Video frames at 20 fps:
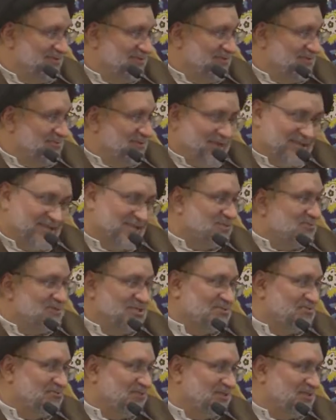Package means
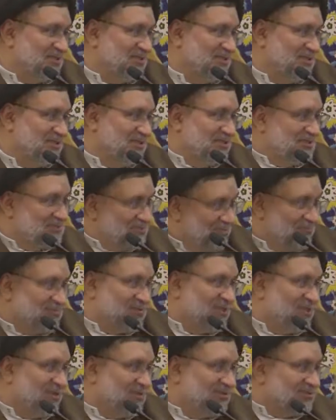what?
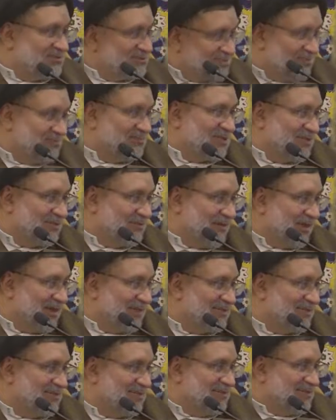Something good, something bad.
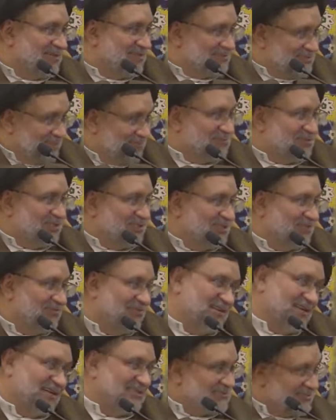Something
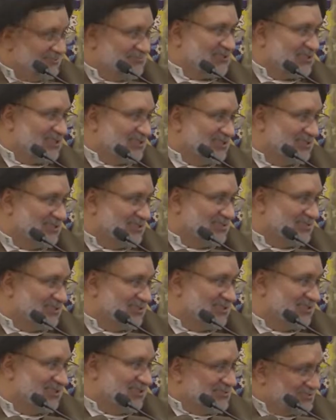difficult, something easy.
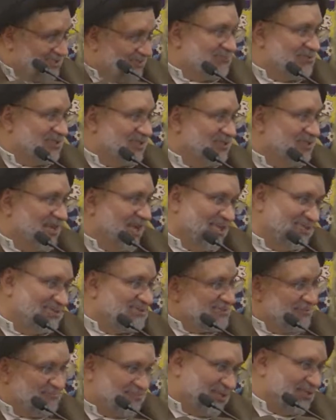Something nice,
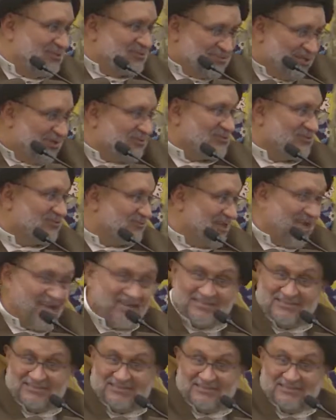something not so nice.